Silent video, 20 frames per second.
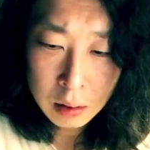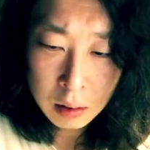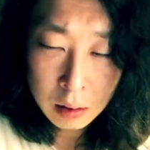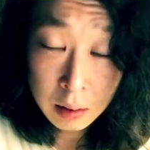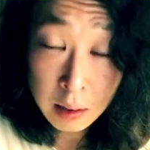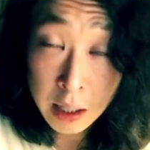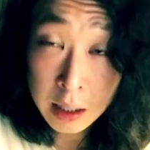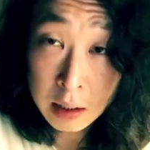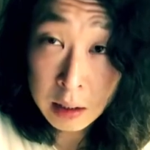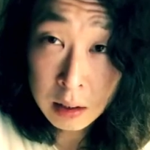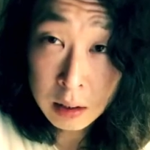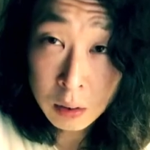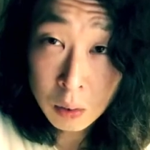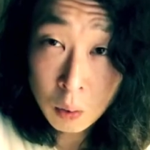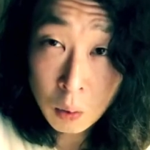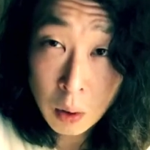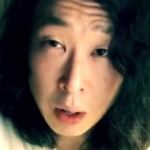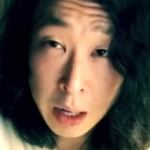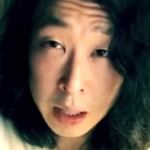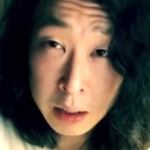that's
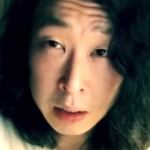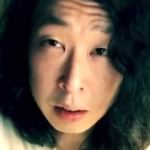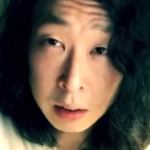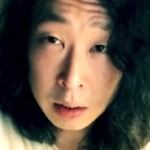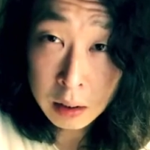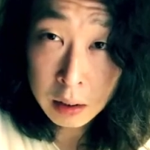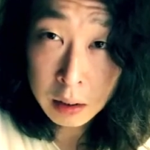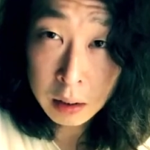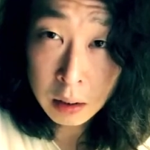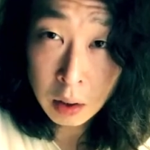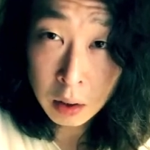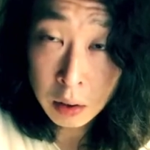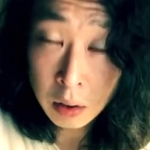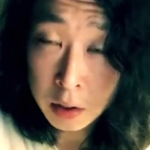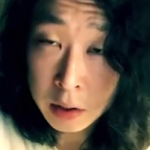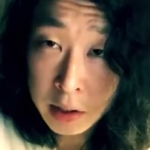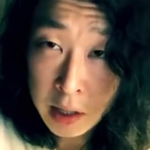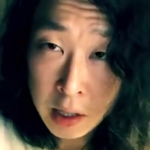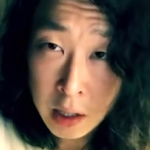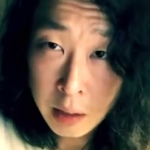quite
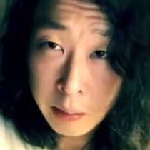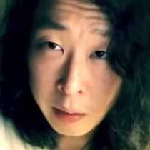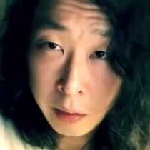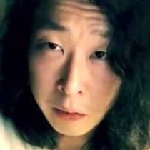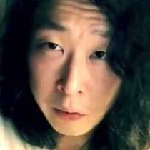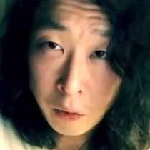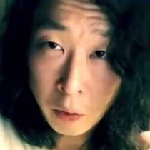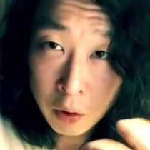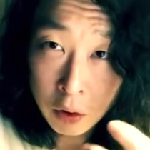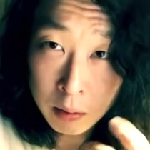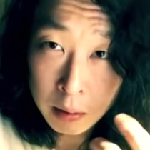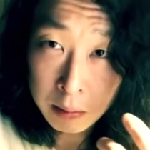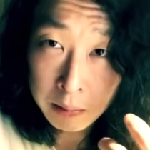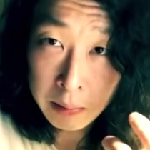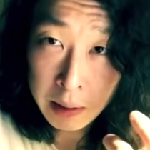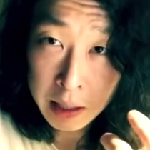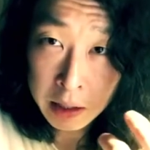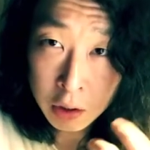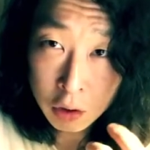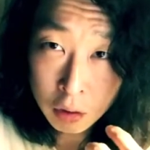understandable for
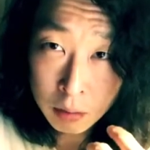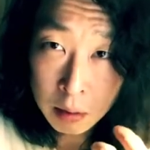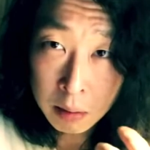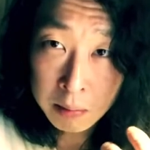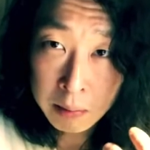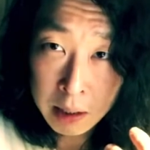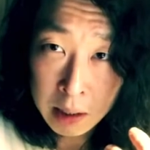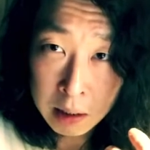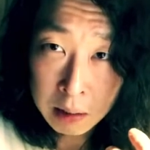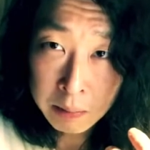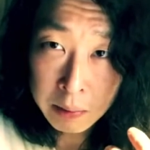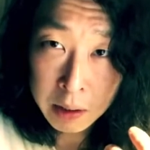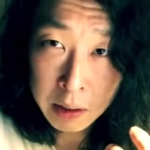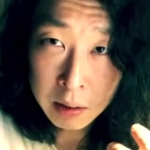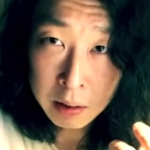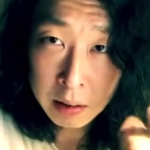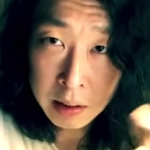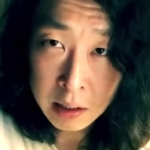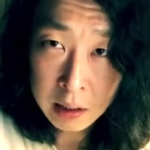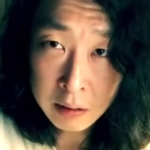as a human being,
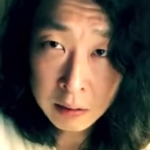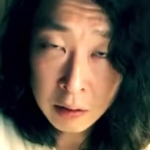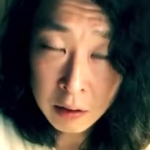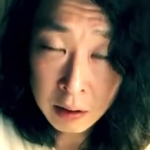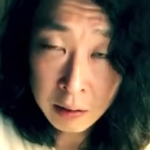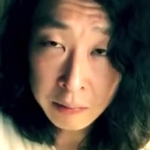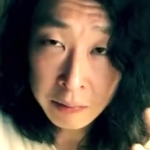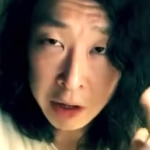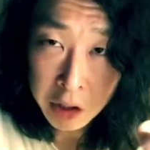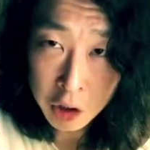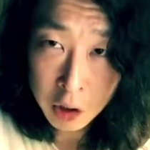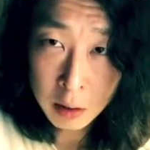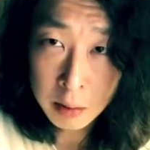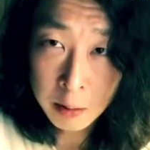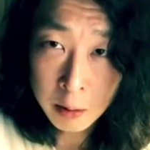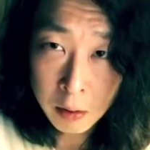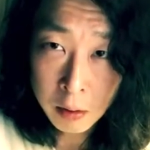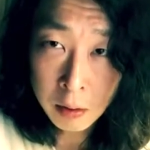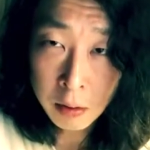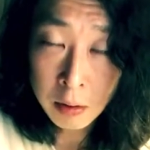because that's kind of
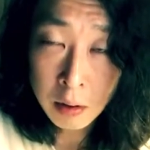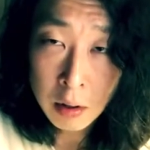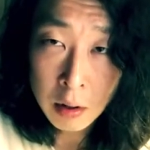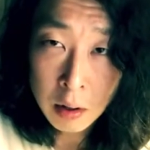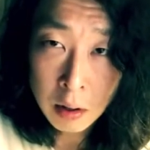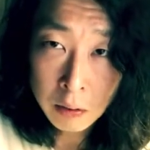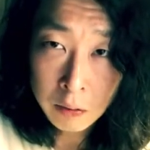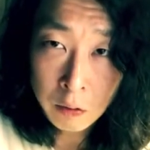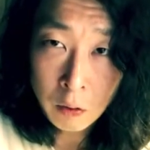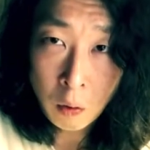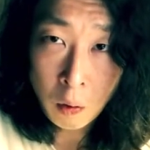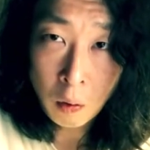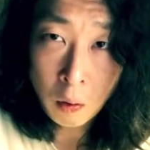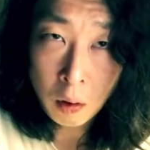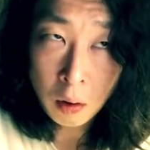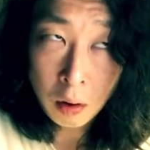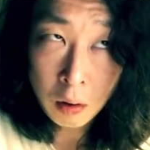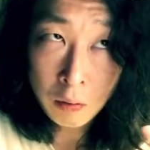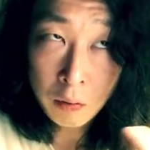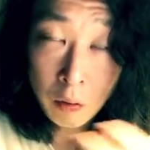measurable
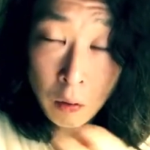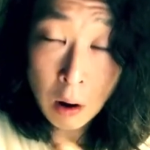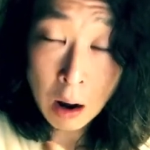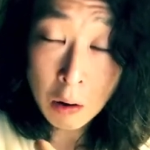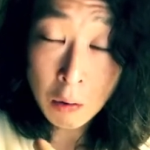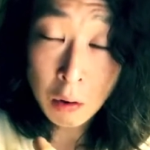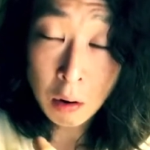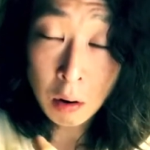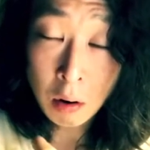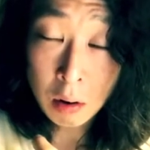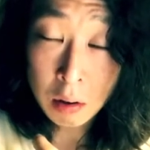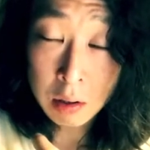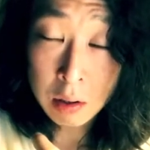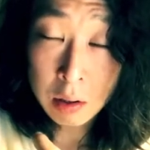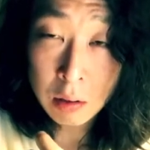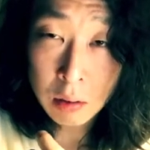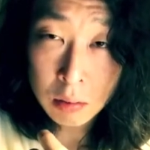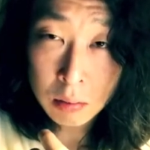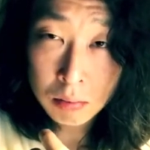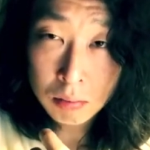for our
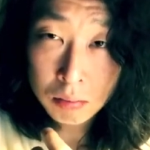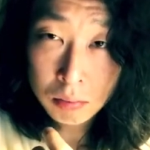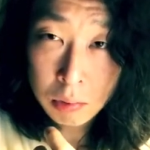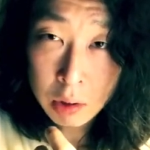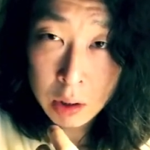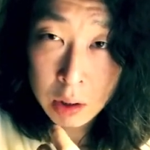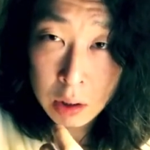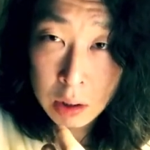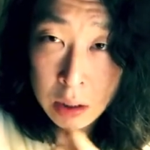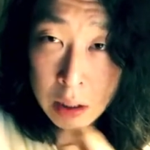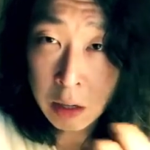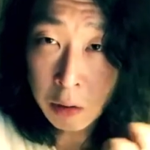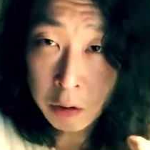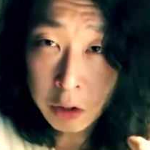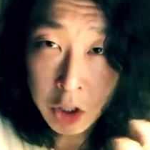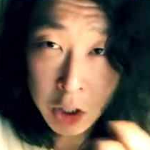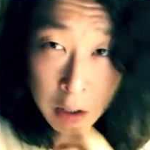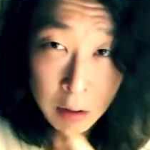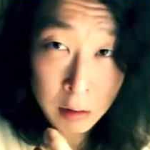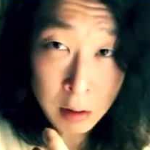in our
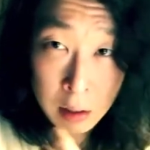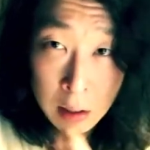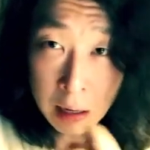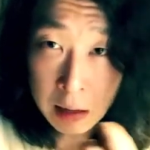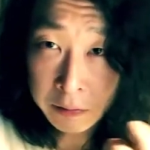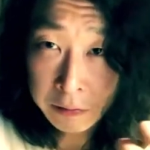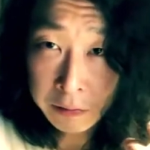general